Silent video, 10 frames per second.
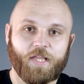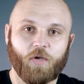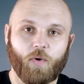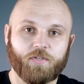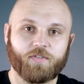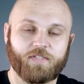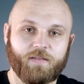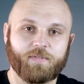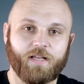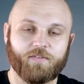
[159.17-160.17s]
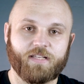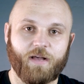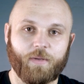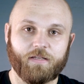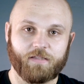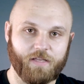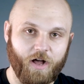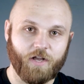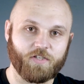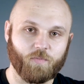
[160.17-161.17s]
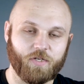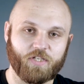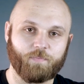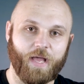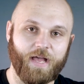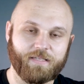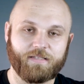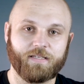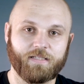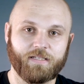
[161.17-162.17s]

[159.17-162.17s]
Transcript: the winter Steam sale is coming. The August one just passed.